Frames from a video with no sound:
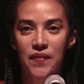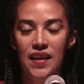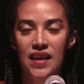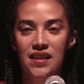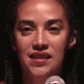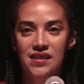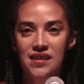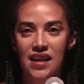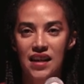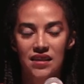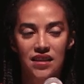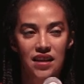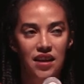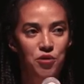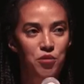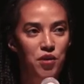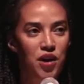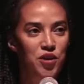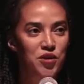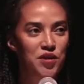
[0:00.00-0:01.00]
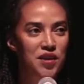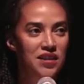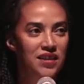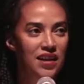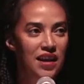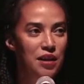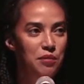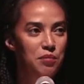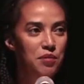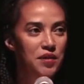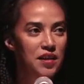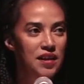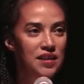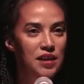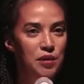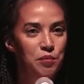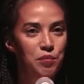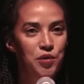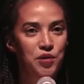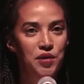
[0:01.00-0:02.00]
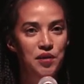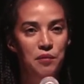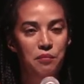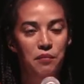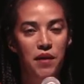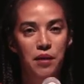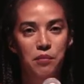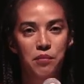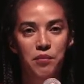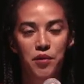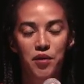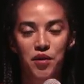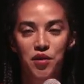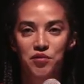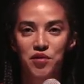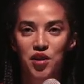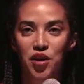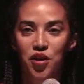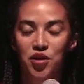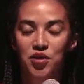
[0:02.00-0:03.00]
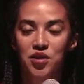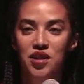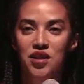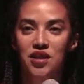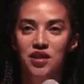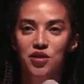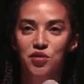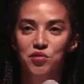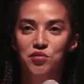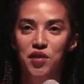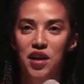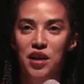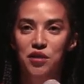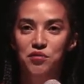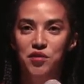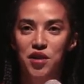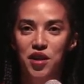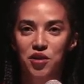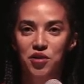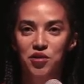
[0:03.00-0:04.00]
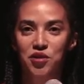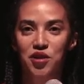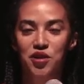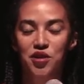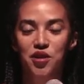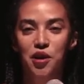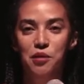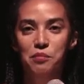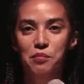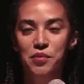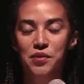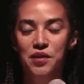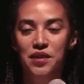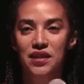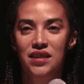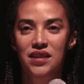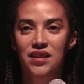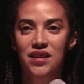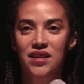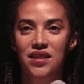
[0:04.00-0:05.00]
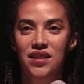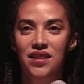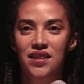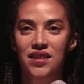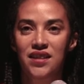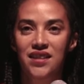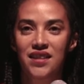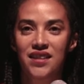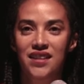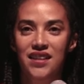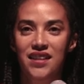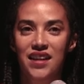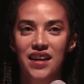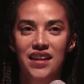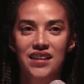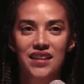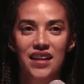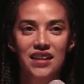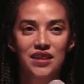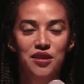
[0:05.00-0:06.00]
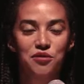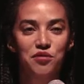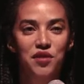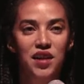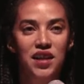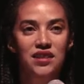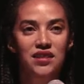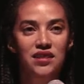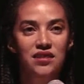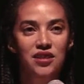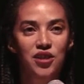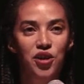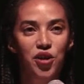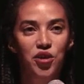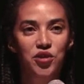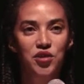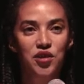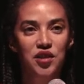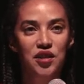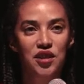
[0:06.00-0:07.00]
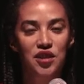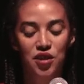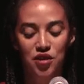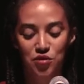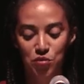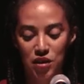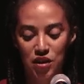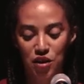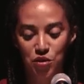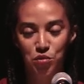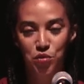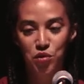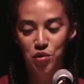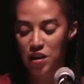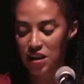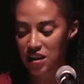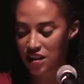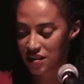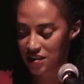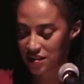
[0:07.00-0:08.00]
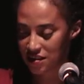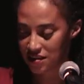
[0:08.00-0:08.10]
They sat around the table and they put the map of the continent of Africa on the top, and they divided the continent with a ruler.